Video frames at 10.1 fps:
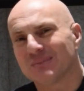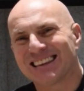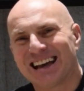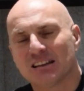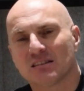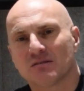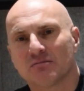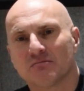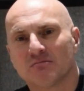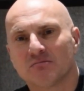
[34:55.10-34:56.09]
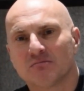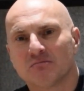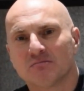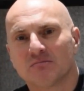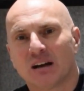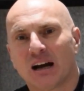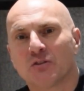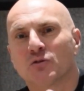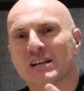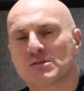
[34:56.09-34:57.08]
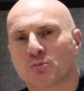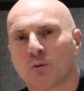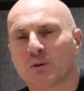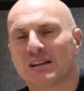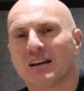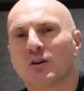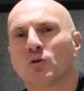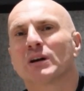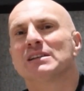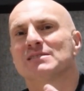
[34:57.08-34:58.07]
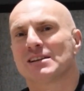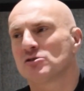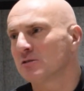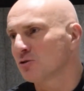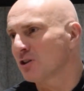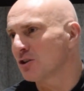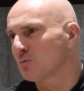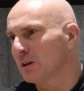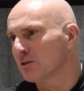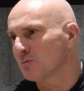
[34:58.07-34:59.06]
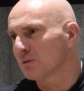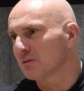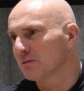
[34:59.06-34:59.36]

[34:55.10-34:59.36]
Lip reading: not addressed properly, organizational change management.